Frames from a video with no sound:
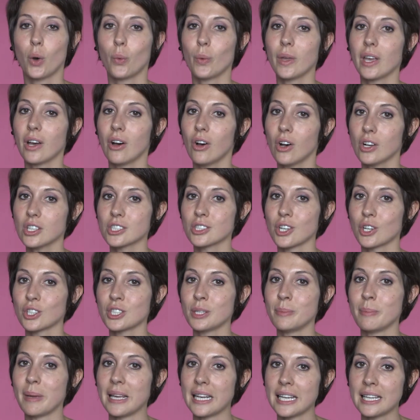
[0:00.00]
We asked
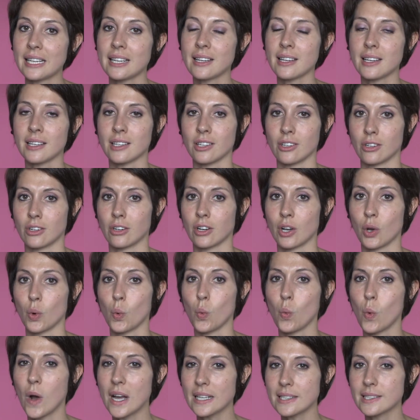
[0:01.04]
Dr. Melodie de Jager
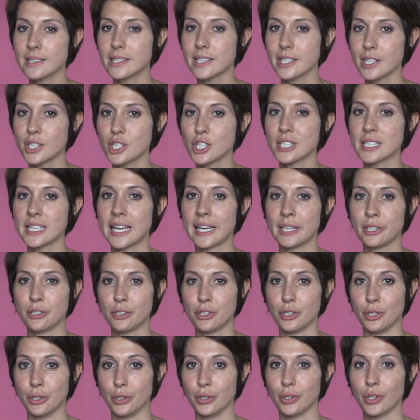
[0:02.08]
what teachers can
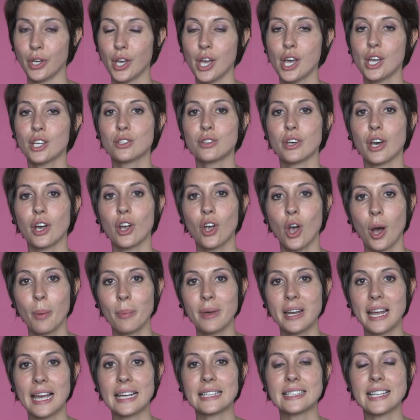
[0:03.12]
do to
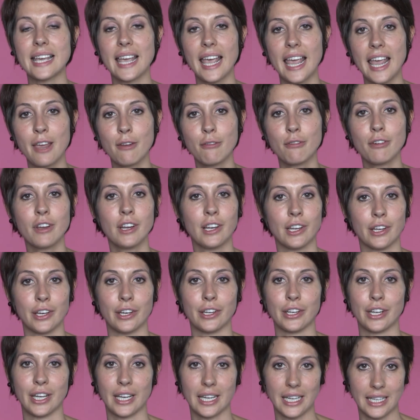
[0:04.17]
accommodate every
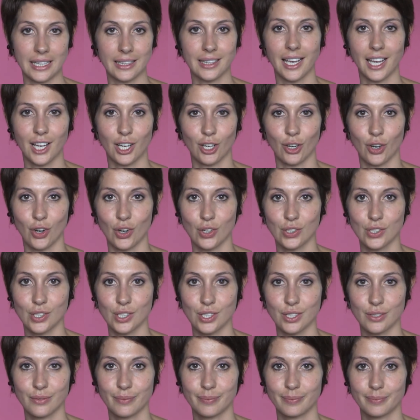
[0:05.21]
learner in their
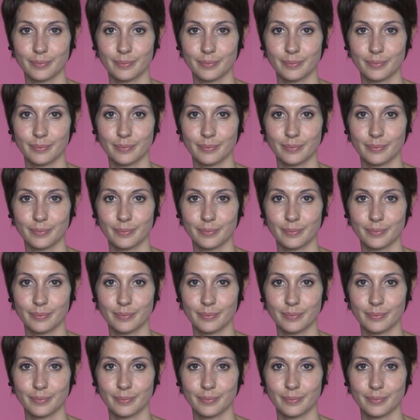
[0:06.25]
class.